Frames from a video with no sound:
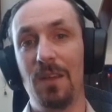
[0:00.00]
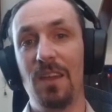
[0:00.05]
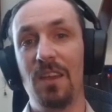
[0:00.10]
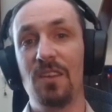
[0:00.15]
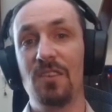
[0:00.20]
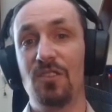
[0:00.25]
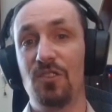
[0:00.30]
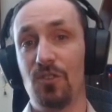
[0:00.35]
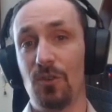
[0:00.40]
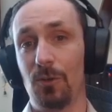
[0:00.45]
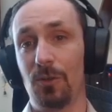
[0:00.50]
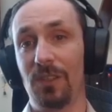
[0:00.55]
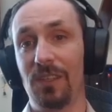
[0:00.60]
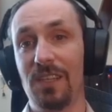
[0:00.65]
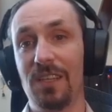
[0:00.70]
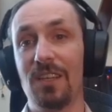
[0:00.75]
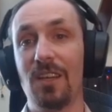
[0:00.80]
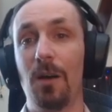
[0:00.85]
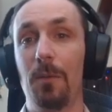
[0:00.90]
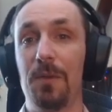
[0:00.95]
is
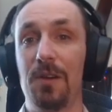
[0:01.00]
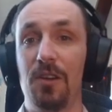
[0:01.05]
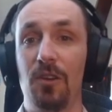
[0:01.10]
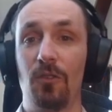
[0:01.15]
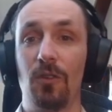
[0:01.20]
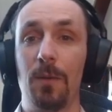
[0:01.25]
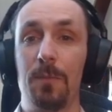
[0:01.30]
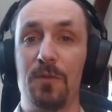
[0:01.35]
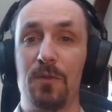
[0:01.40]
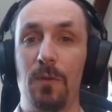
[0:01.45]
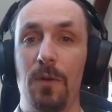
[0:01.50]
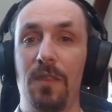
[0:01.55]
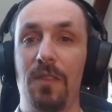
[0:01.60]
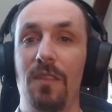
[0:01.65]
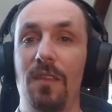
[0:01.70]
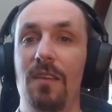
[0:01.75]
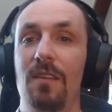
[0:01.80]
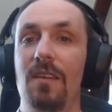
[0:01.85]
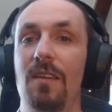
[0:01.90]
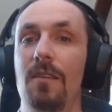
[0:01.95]
surely coming to grips with.
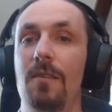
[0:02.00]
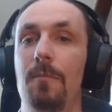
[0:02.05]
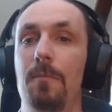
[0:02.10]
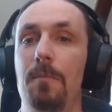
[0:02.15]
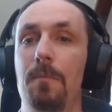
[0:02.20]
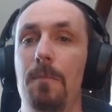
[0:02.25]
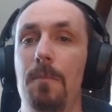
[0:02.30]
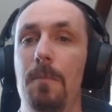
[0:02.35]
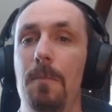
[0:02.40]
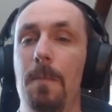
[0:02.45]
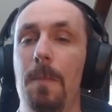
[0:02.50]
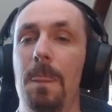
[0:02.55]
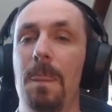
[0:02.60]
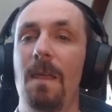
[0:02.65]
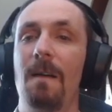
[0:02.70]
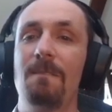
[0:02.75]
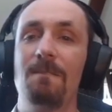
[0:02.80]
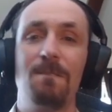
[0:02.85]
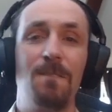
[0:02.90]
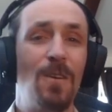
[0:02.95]

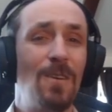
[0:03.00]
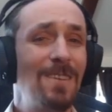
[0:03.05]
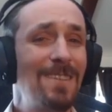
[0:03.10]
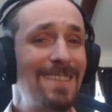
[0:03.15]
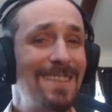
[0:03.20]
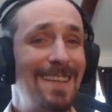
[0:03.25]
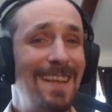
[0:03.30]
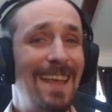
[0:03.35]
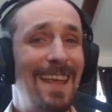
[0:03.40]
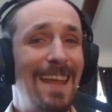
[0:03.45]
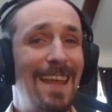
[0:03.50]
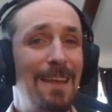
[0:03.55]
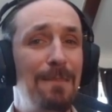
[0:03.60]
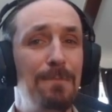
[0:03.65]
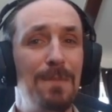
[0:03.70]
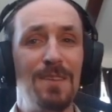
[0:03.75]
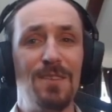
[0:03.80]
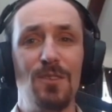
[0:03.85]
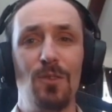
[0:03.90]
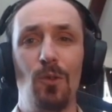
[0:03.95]
First, a
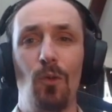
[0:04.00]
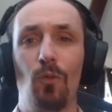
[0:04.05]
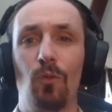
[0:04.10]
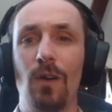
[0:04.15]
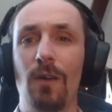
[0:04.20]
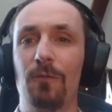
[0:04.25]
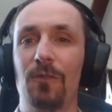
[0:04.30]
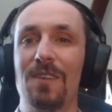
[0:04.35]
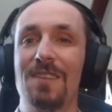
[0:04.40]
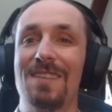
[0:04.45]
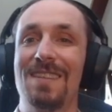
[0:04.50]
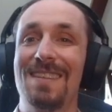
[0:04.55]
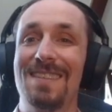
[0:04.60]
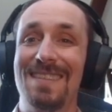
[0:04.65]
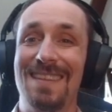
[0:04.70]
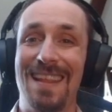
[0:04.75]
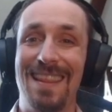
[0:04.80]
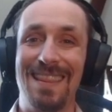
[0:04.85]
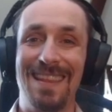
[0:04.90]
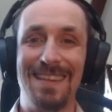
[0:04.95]
missile
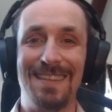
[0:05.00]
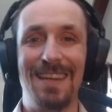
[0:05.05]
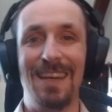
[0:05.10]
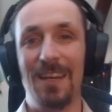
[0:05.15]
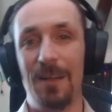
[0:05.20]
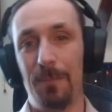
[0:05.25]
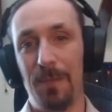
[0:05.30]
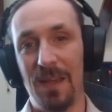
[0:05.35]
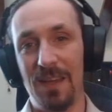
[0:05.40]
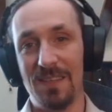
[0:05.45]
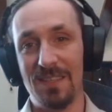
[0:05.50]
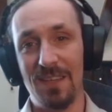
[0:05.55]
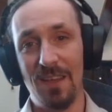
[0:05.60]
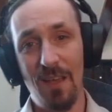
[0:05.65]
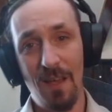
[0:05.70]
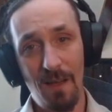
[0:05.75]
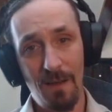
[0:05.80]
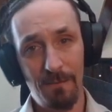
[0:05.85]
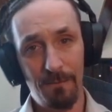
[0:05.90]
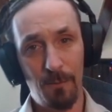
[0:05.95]
references the database
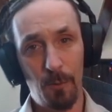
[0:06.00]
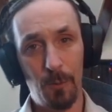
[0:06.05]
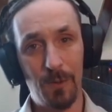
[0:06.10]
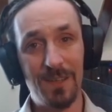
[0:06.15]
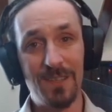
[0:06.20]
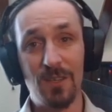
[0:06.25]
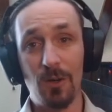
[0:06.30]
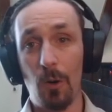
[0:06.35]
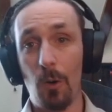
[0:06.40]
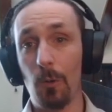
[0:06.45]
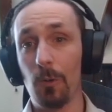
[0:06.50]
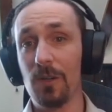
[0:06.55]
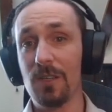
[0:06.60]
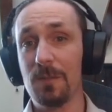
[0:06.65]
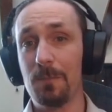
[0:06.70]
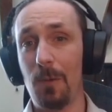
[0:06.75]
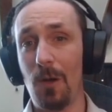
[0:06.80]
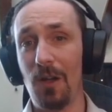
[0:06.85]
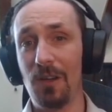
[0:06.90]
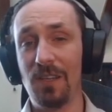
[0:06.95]
for its
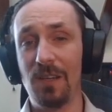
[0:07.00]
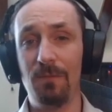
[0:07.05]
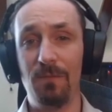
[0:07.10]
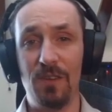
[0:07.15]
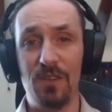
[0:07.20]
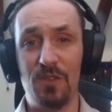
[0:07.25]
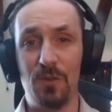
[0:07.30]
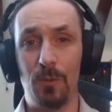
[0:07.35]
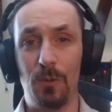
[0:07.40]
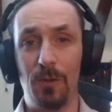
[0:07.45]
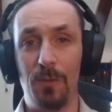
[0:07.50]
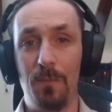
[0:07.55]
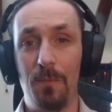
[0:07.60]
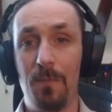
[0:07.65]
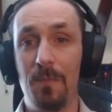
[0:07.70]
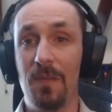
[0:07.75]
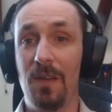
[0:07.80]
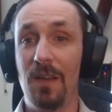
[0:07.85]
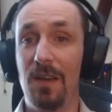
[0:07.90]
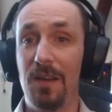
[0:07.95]
corresponding visual.
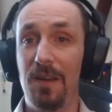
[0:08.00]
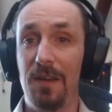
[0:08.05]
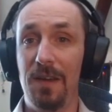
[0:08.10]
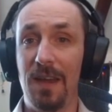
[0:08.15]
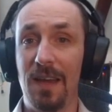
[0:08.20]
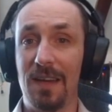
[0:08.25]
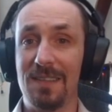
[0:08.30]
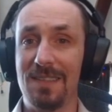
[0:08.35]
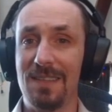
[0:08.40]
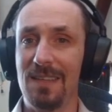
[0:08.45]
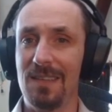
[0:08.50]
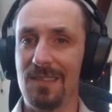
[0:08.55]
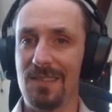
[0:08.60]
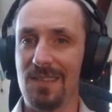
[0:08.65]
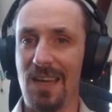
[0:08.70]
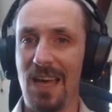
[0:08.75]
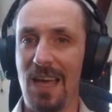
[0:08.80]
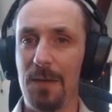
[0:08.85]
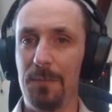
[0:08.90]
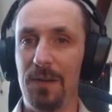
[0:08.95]
Next is
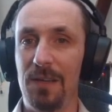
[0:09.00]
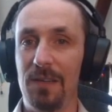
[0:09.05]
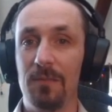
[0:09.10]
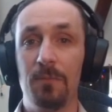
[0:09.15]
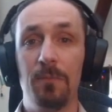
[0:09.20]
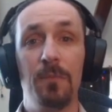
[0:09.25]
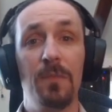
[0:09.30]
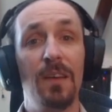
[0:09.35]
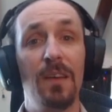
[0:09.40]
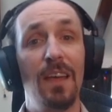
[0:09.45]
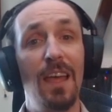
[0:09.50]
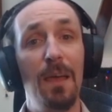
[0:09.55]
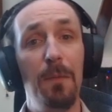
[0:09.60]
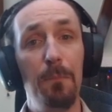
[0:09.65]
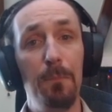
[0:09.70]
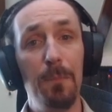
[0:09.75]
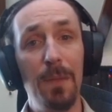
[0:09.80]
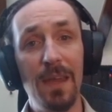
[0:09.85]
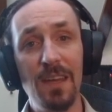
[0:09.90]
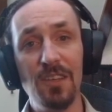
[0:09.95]
timing. A
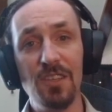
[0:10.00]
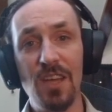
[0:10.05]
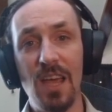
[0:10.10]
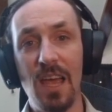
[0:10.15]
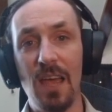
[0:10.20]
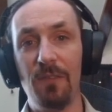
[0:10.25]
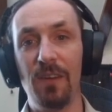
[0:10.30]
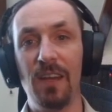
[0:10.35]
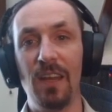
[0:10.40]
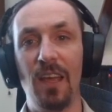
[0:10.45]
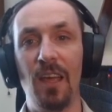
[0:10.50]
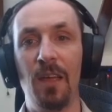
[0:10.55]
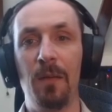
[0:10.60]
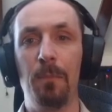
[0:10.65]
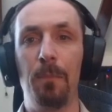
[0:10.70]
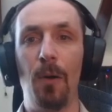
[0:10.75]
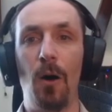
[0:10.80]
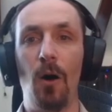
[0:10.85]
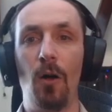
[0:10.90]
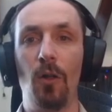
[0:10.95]
mage having a
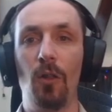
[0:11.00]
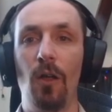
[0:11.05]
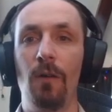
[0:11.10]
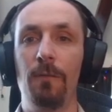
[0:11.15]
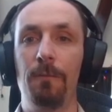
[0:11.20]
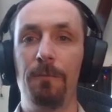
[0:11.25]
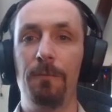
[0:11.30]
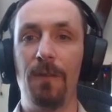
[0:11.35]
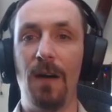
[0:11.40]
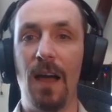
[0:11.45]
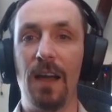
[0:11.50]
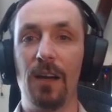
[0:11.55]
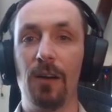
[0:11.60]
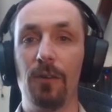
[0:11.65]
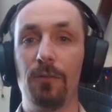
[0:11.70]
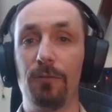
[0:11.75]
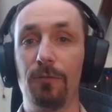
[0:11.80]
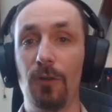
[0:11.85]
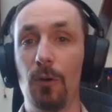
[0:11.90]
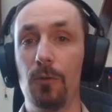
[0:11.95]
ball of fire
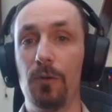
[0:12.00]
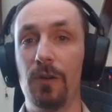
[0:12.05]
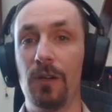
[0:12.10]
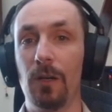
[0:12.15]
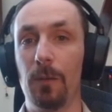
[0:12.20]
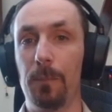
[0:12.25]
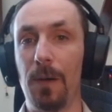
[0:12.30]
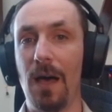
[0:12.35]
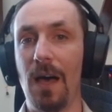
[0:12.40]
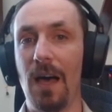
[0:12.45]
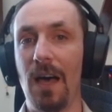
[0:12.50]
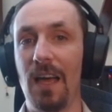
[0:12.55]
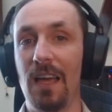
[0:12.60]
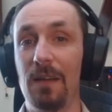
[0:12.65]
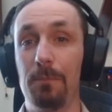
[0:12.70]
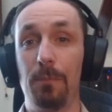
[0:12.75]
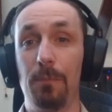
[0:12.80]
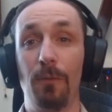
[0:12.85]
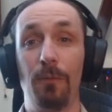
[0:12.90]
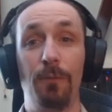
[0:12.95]
float
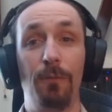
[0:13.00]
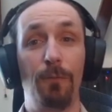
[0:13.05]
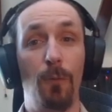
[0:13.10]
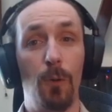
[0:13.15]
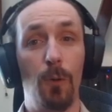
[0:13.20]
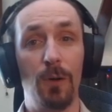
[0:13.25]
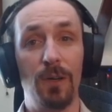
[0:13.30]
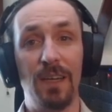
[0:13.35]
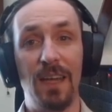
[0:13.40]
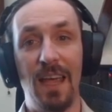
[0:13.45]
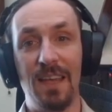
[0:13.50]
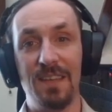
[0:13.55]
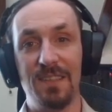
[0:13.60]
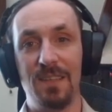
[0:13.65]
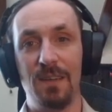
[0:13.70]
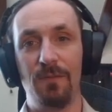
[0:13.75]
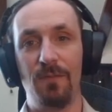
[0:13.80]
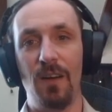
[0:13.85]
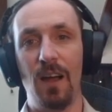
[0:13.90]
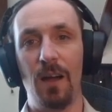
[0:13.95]
nearby before
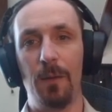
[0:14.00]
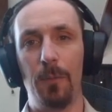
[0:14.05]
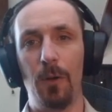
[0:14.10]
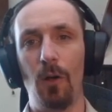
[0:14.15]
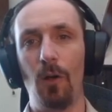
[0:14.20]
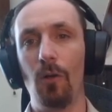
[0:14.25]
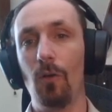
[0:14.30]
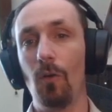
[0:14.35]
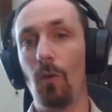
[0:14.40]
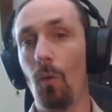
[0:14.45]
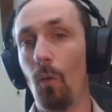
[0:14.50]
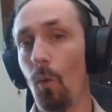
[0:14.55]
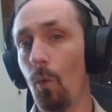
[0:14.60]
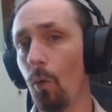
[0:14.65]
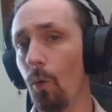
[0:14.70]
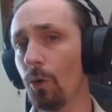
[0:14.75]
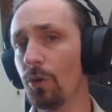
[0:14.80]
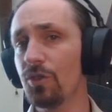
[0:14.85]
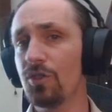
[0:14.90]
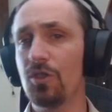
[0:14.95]
casting Fireball
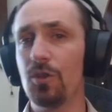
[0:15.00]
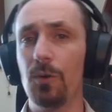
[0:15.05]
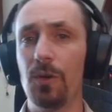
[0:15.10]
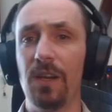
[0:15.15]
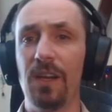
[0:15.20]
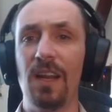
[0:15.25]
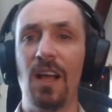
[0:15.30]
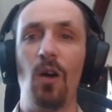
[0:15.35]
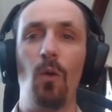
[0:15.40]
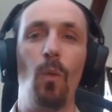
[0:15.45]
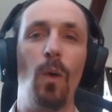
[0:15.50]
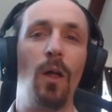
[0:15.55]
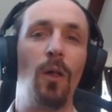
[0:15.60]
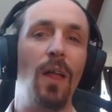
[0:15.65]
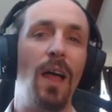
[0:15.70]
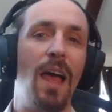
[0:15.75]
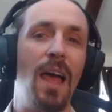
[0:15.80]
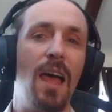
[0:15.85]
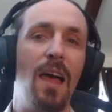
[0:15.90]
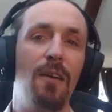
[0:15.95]
or shooting out
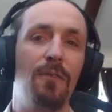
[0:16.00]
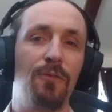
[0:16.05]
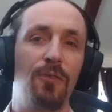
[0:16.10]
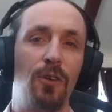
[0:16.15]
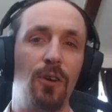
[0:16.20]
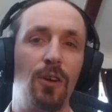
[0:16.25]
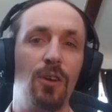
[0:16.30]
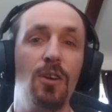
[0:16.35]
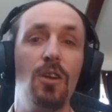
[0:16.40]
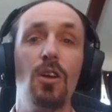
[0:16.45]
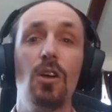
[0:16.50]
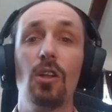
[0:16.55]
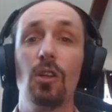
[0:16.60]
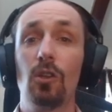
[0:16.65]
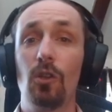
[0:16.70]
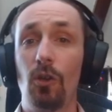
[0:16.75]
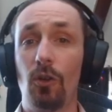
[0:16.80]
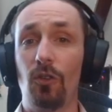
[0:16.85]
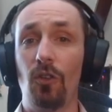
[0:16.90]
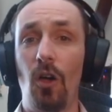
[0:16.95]
well after
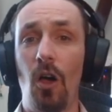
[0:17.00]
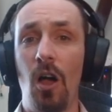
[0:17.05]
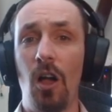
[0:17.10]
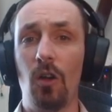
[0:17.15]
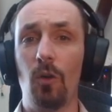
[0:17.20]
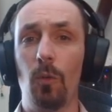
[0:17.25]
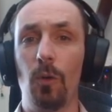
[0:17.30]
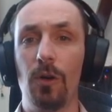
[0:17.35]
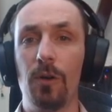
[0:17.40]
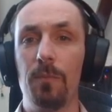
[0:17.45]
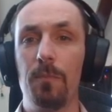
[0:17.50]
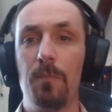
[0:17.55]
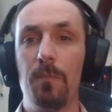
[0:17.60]
looks awkward.